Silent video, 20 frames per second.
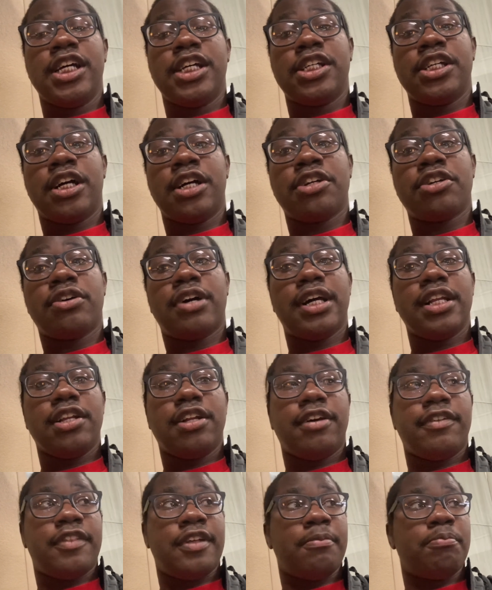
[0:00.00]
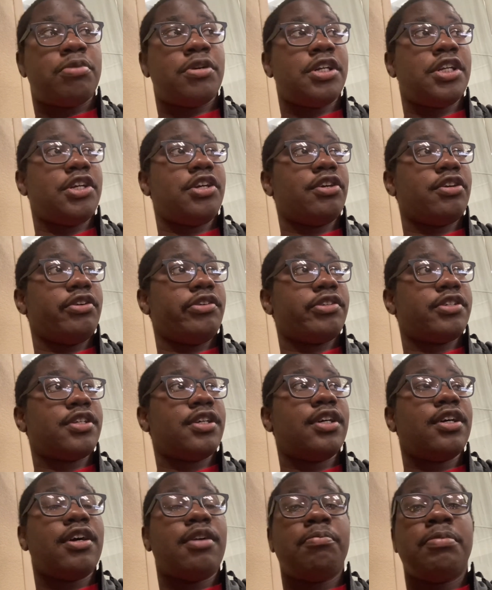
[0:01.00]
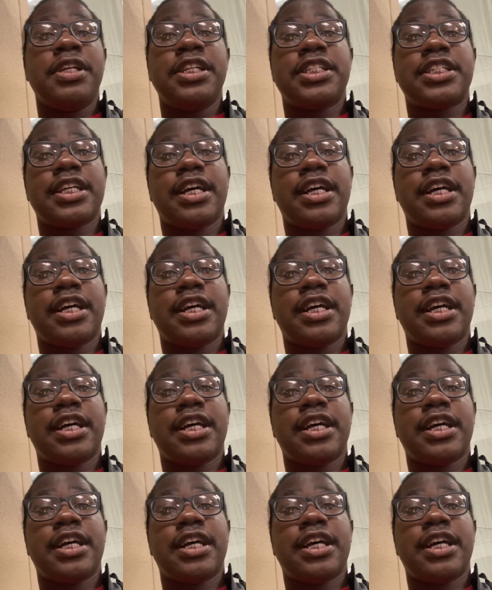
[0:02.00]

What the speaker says: Y'all know I love them pretty girls. Peace